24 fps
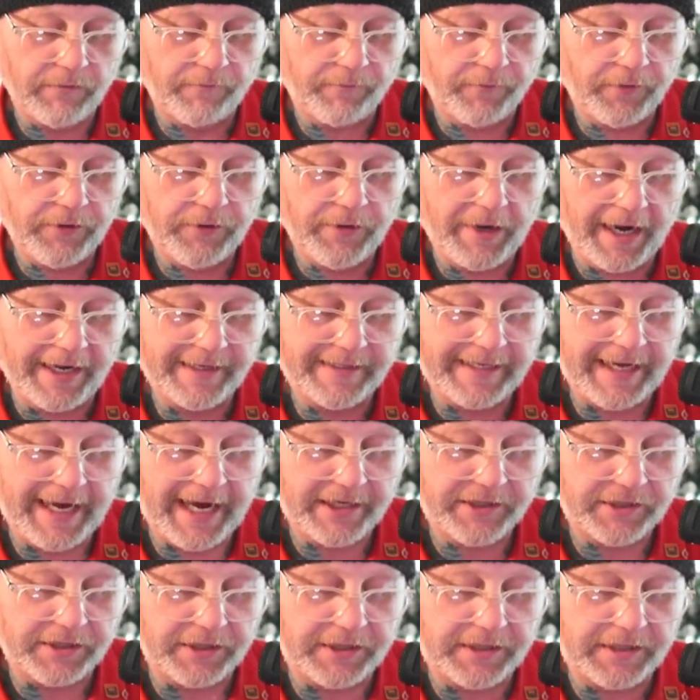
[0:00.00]
for you guys to
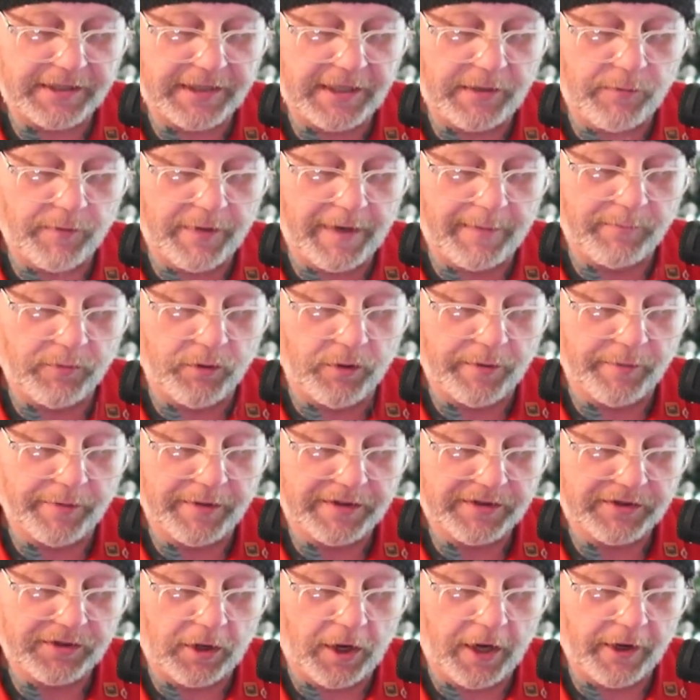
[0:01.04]
actually see what I'm doing with
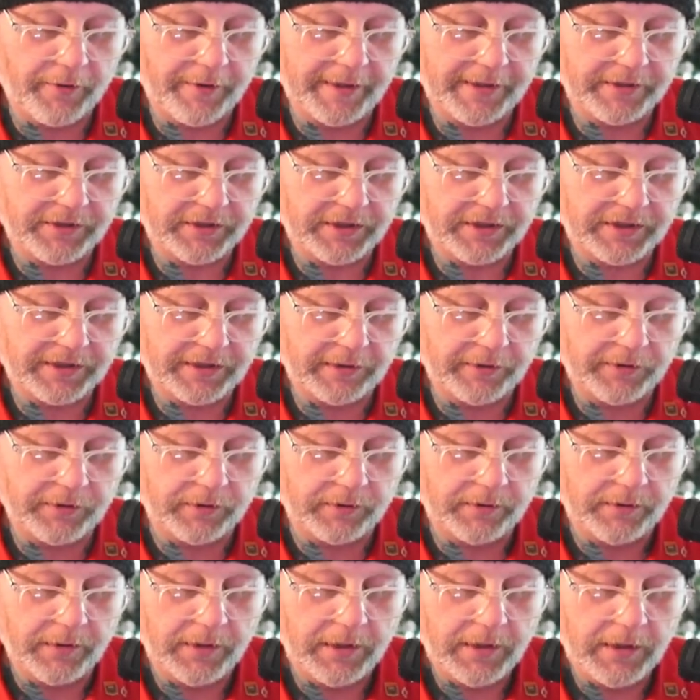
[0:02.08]
the soldering is just a
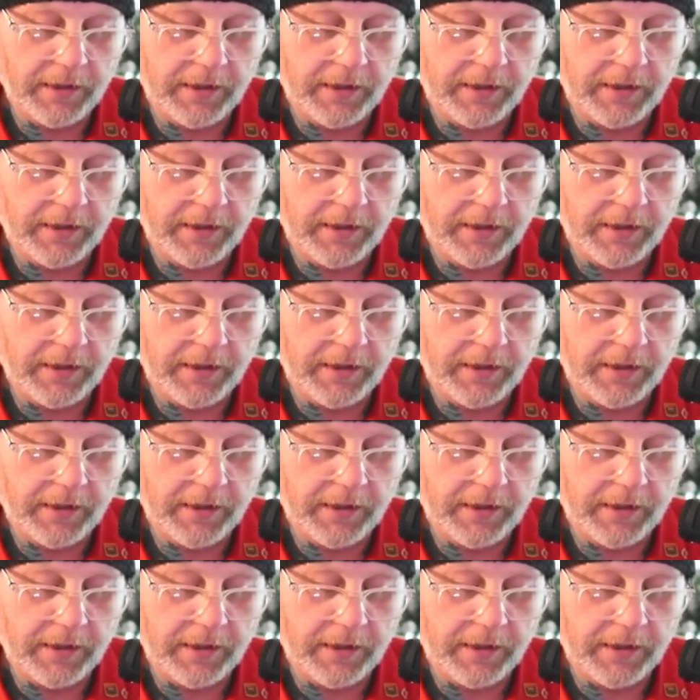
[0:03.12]
little